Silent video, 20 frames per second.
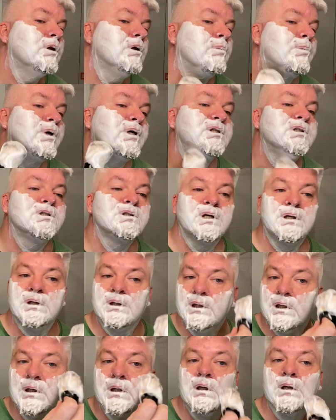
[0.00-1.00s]
The best
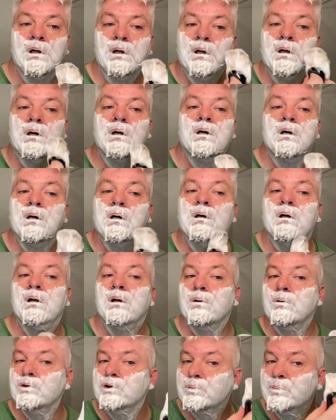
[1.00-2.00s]
scenting
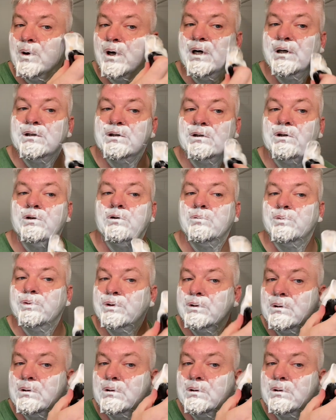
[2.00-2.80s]
Old Spice dupe.